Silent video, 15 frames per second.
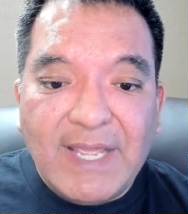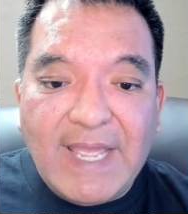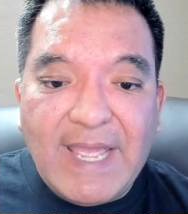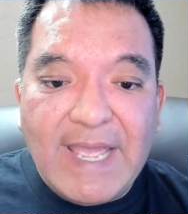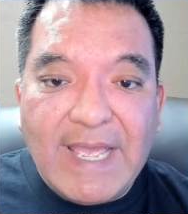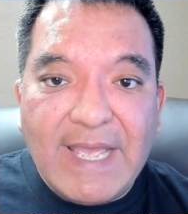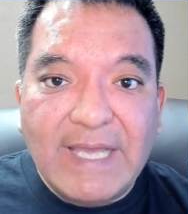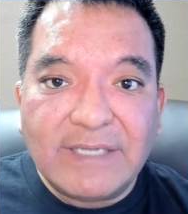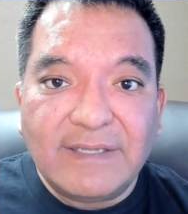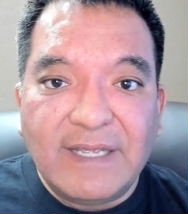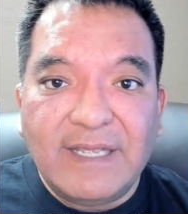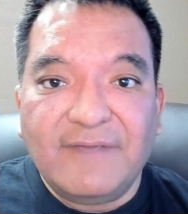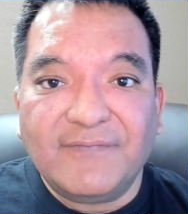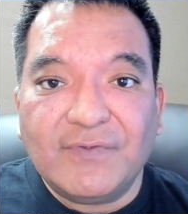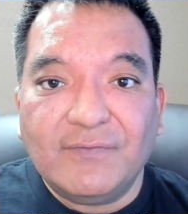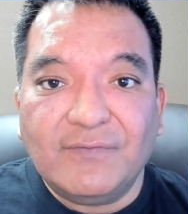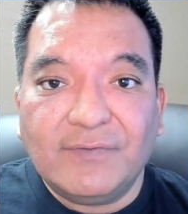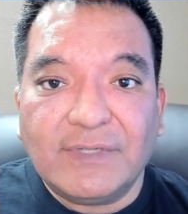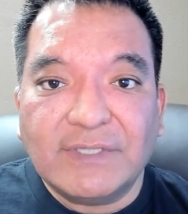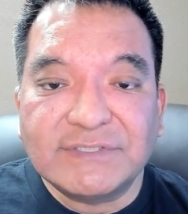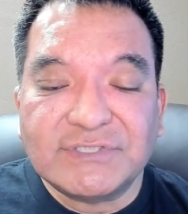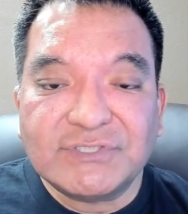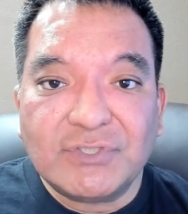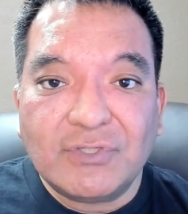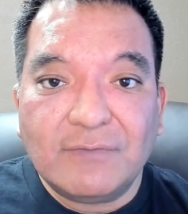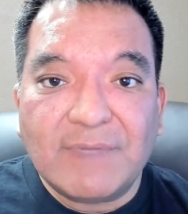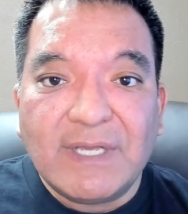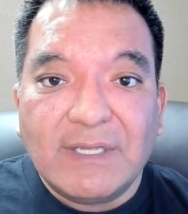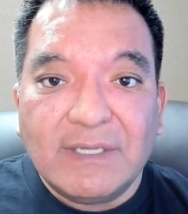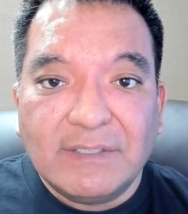And if you
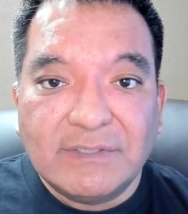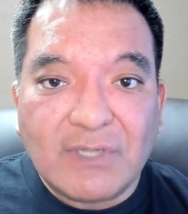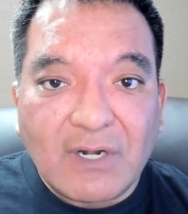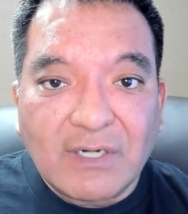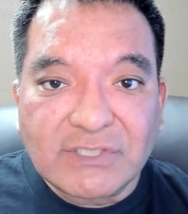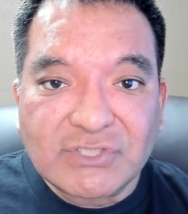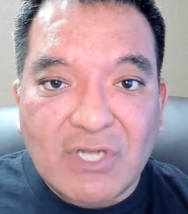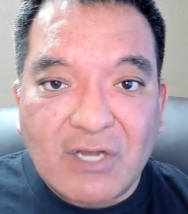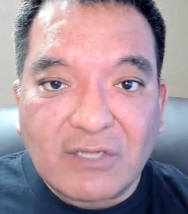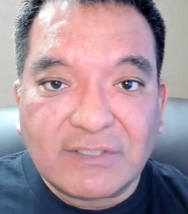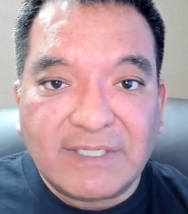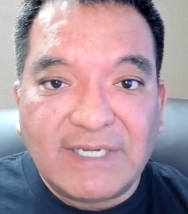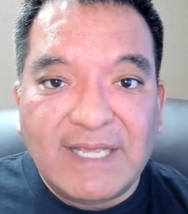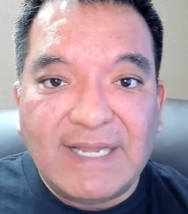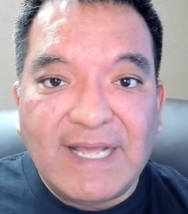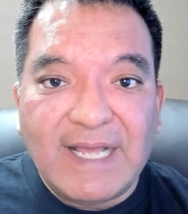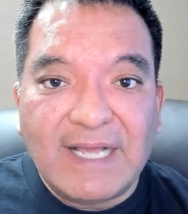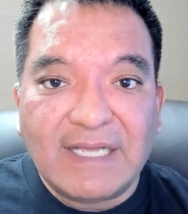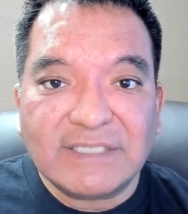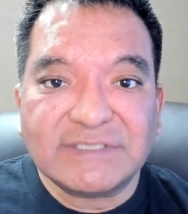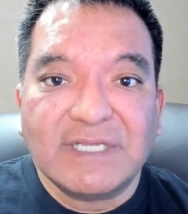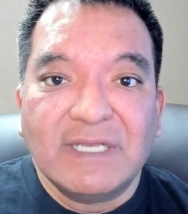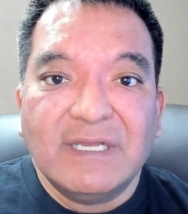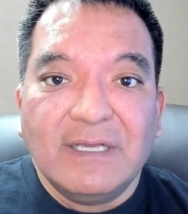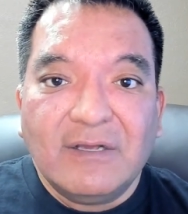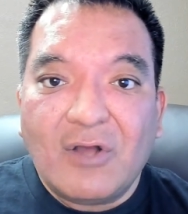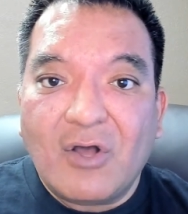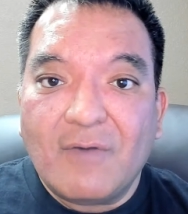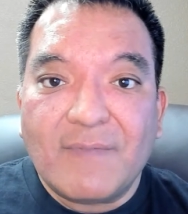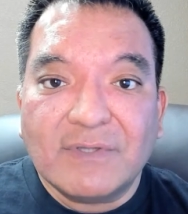consume dark chocolate, it has
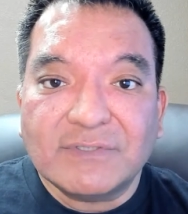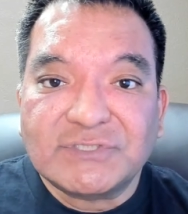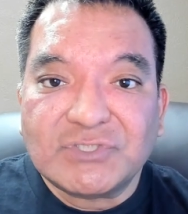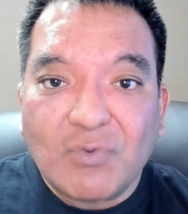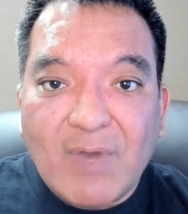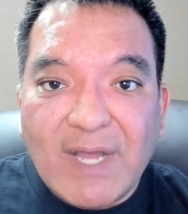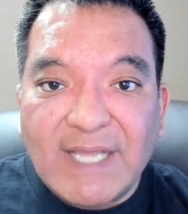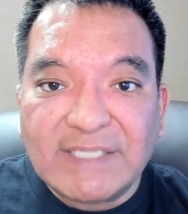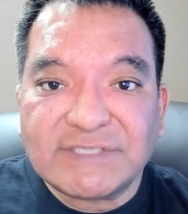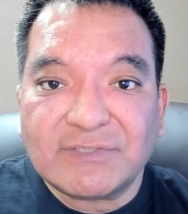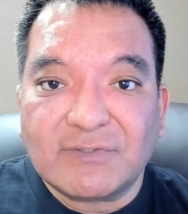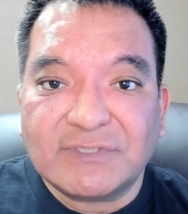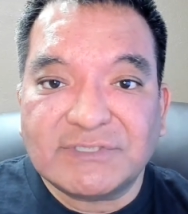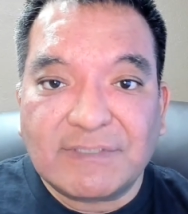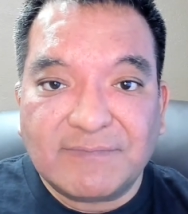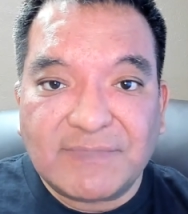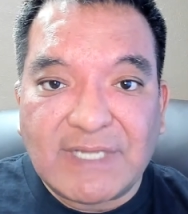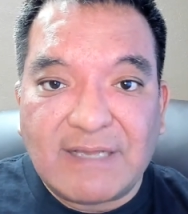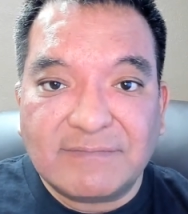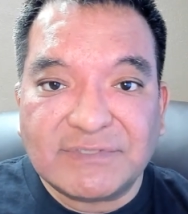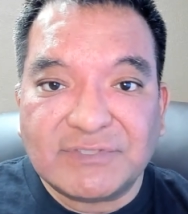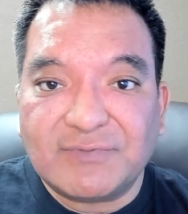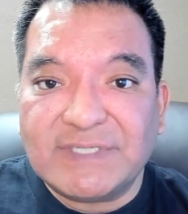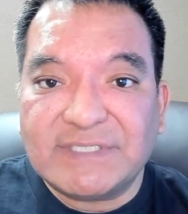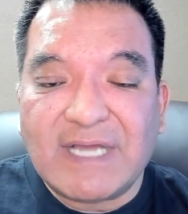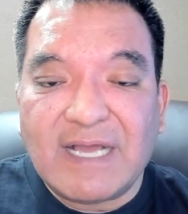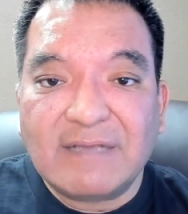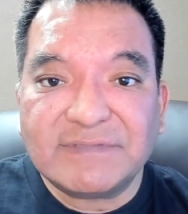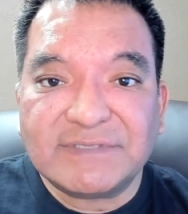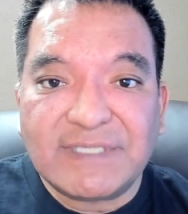almost twice or sometimes three
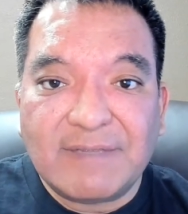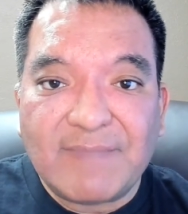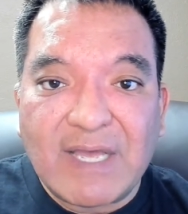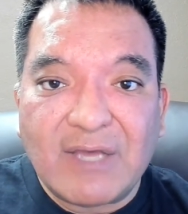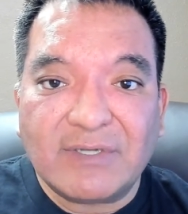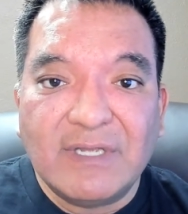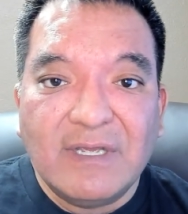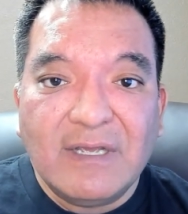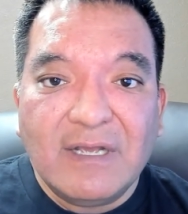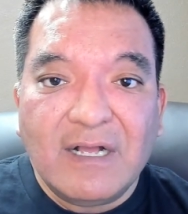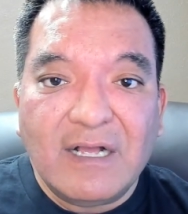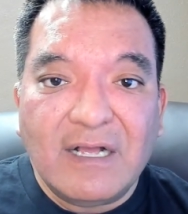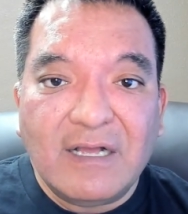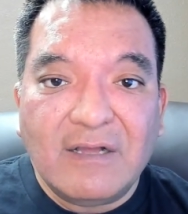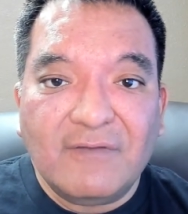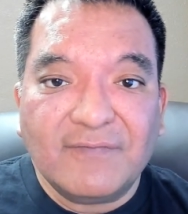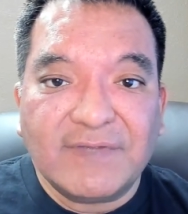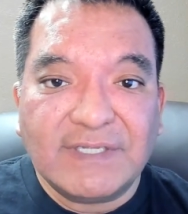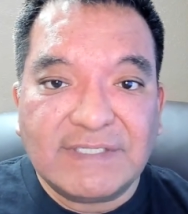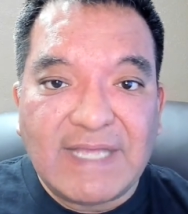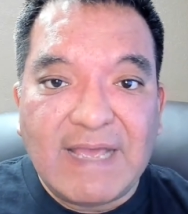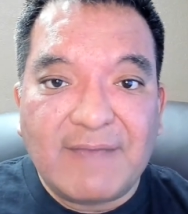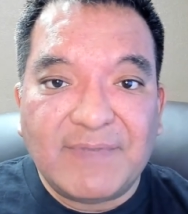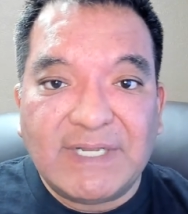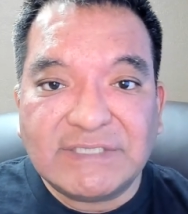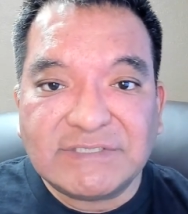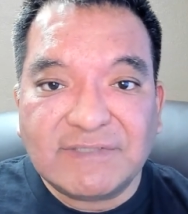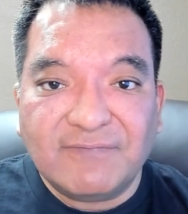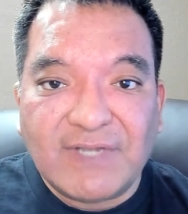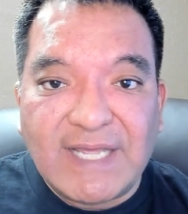times the amount of
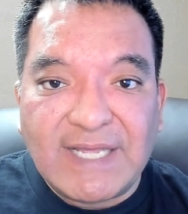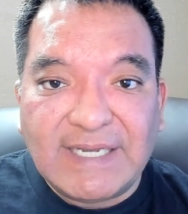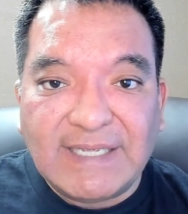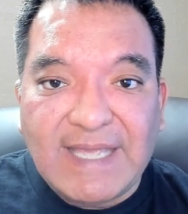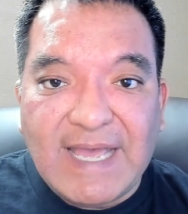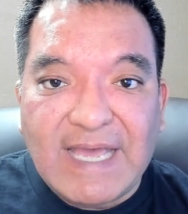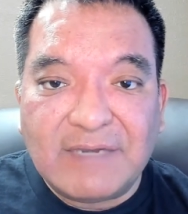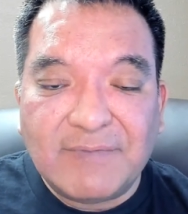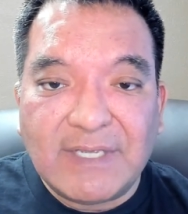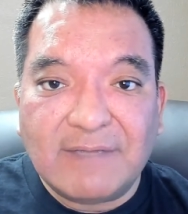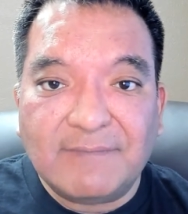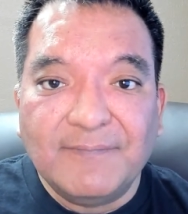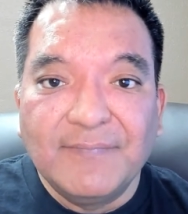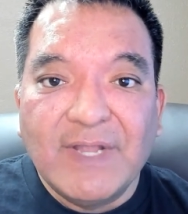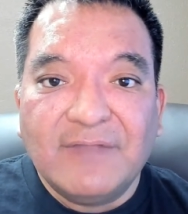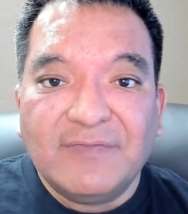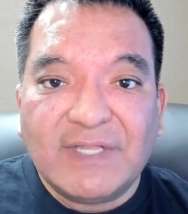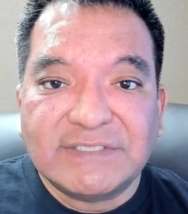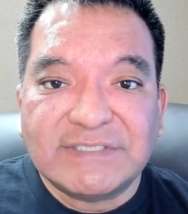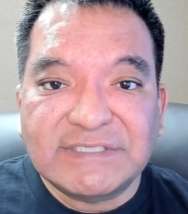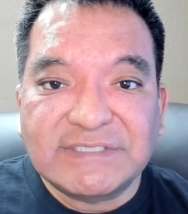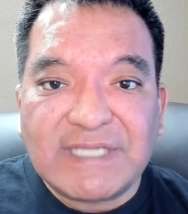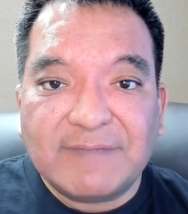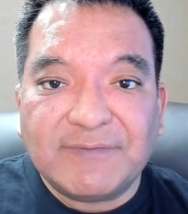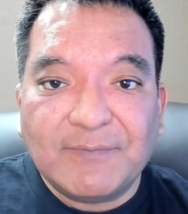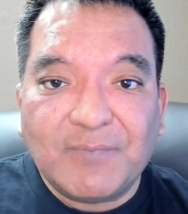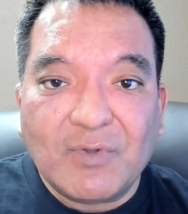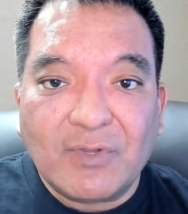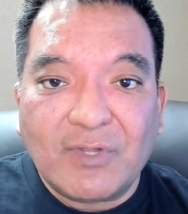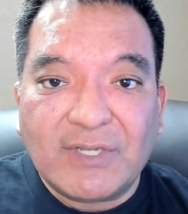contaminants of lead and cadmium that's
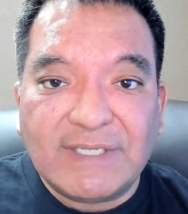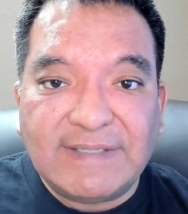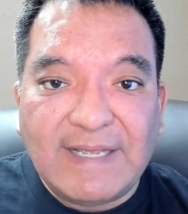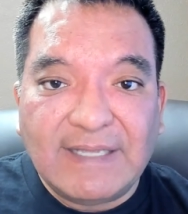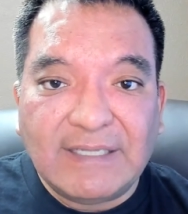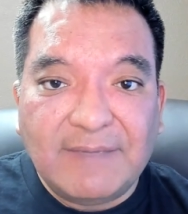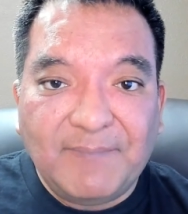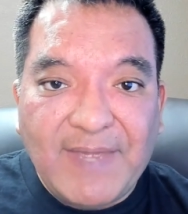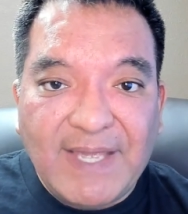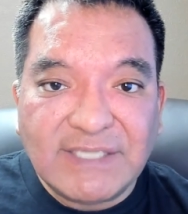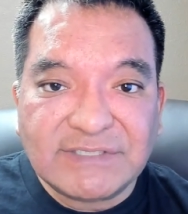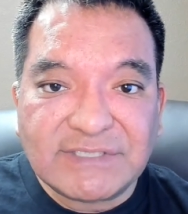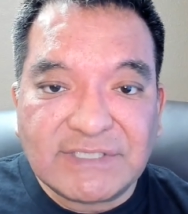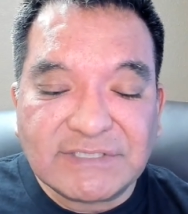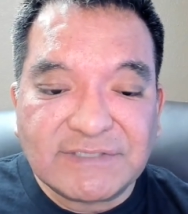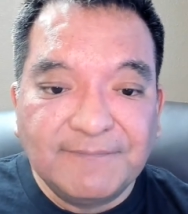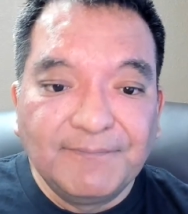acceptable on a daily basis.